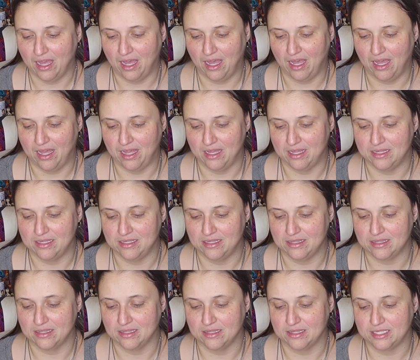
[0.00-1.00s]
Uh,
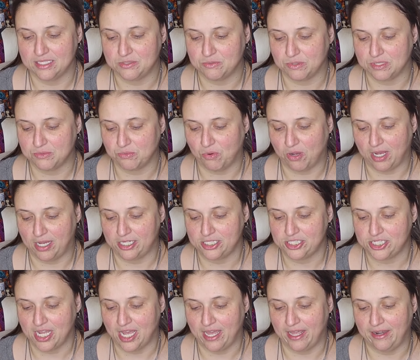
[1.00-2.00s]
this was
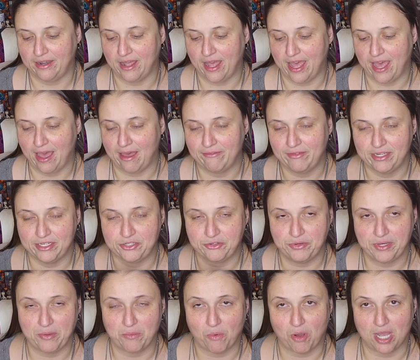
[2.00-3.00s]
washed on a heavy
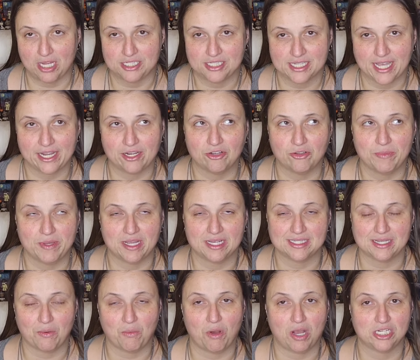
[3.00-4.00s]
duty wash cycle
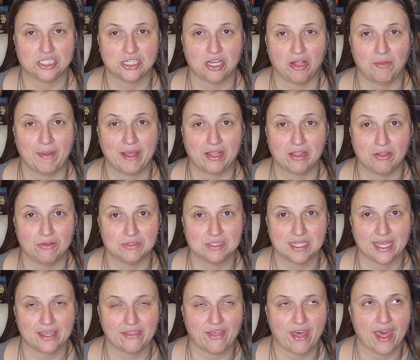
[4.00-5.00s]
because I wash all my clothes
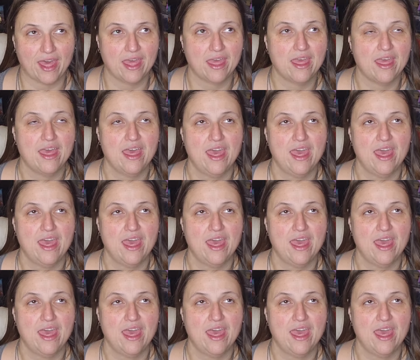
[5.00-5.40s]
like that.